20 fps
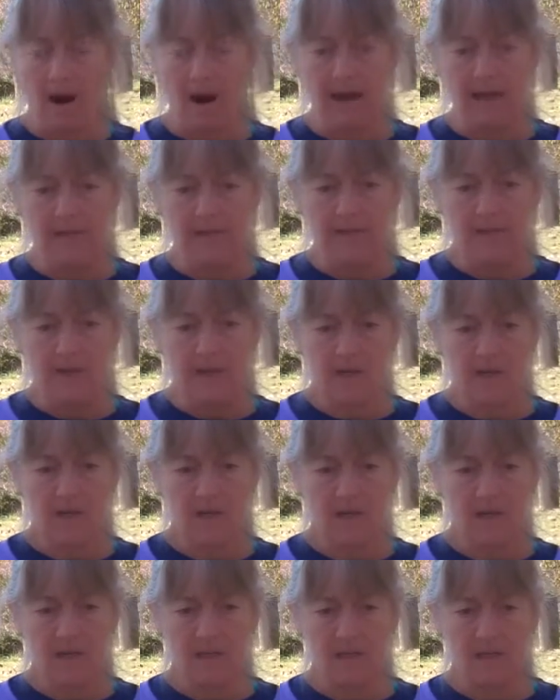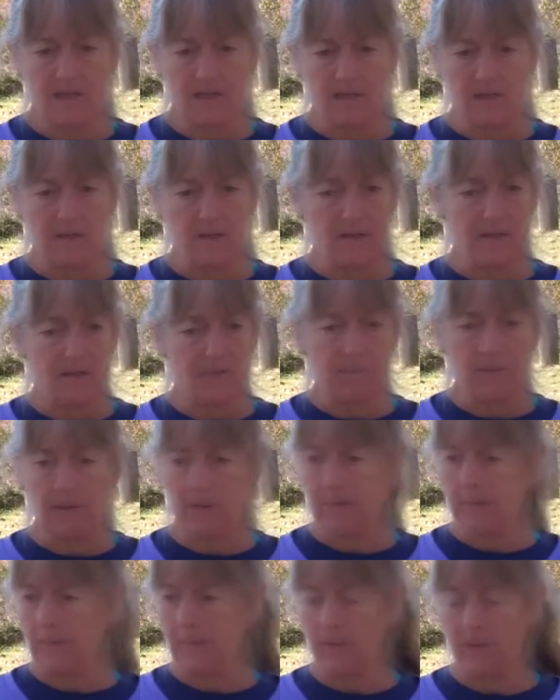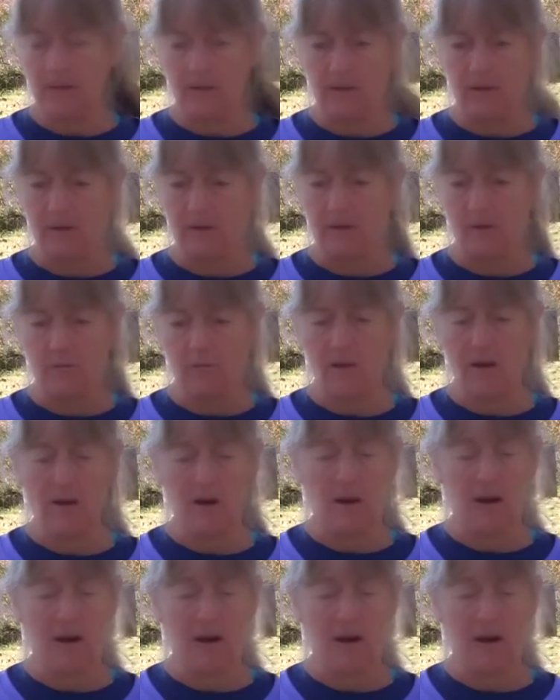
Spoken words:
aid stations, the people that run our